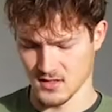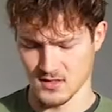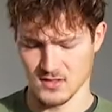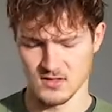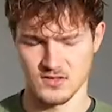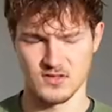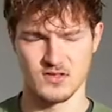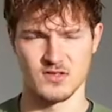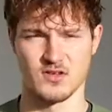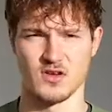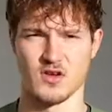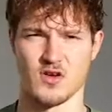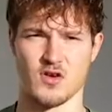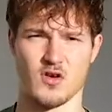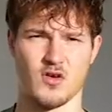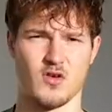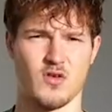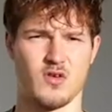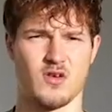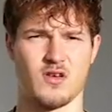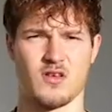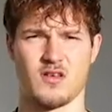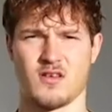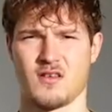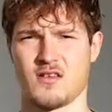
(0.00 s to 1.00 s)

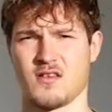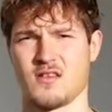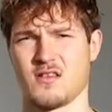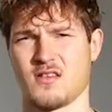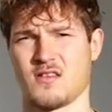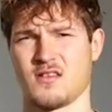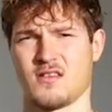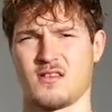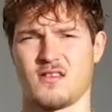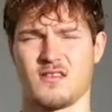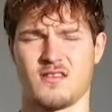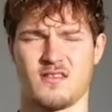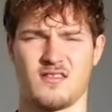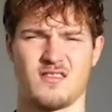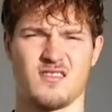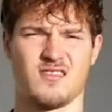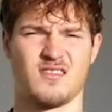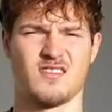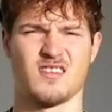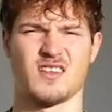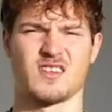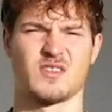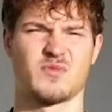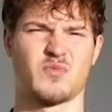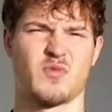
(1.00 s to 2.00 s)
So
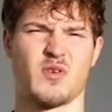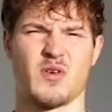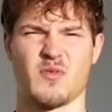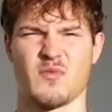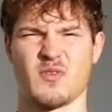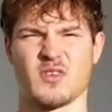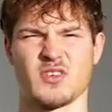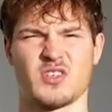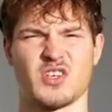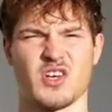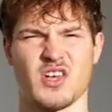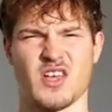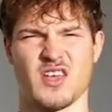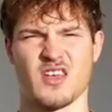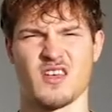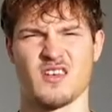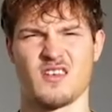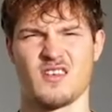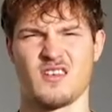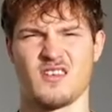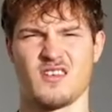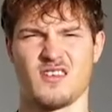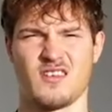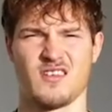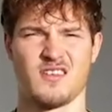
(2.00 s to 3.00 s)
that's pretty much it.
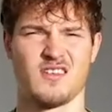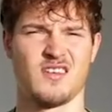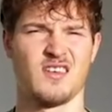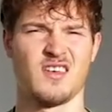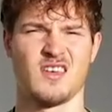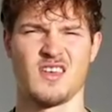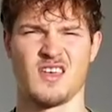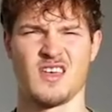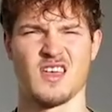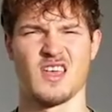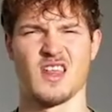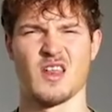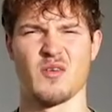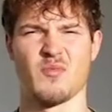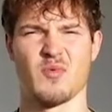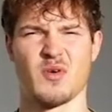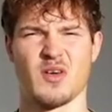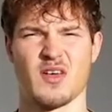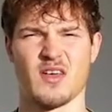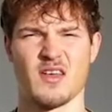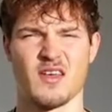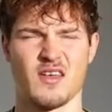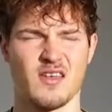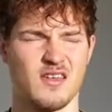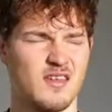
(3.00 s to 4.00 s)
In a
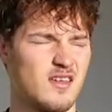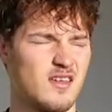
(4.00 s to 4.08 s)
bit.